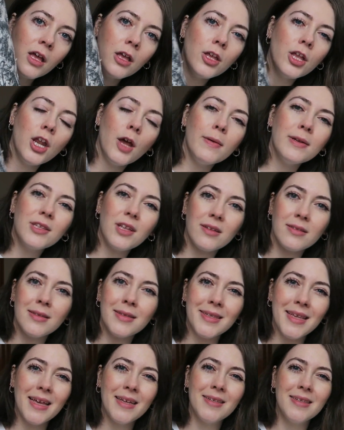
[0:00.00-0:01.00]
You know, it
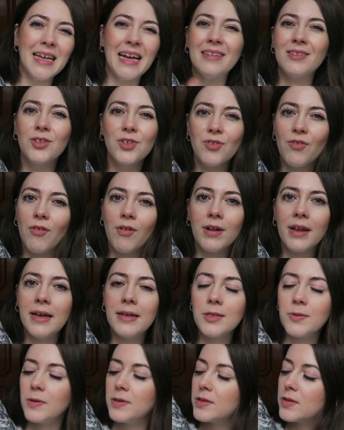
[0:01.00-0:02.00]
doesn't say Santa on
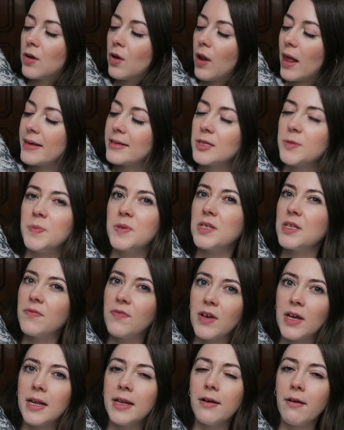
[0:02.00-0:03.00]
it, so it's not like
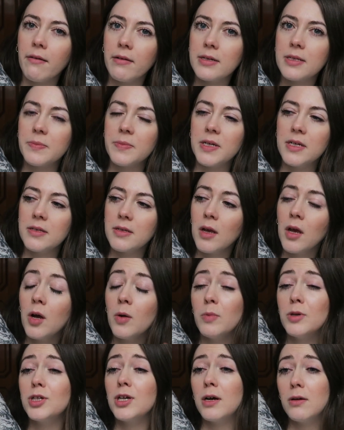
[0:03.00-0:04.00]
specifically Christmas,
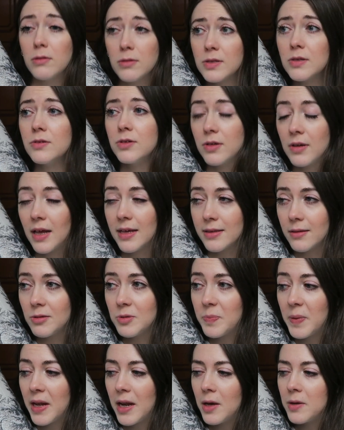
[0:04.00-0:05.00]
which I also do like those
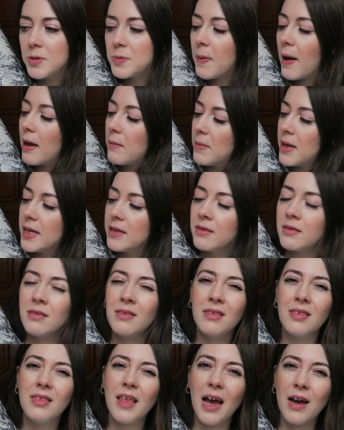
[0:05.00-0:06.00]
pillows, but I mean,
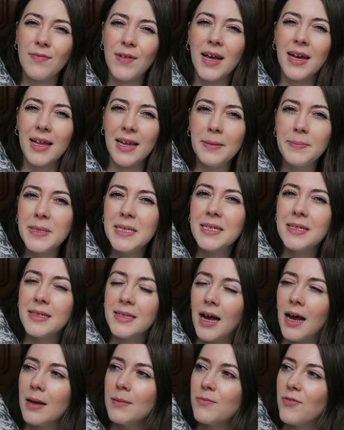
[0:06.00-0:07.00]
they have like a limited
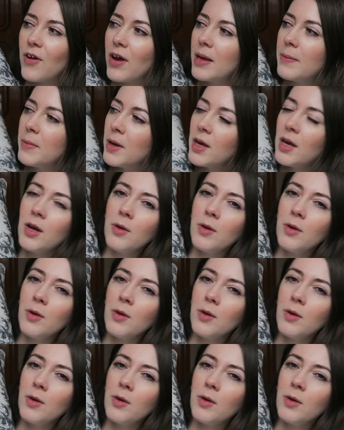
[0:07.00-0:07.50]
time frame.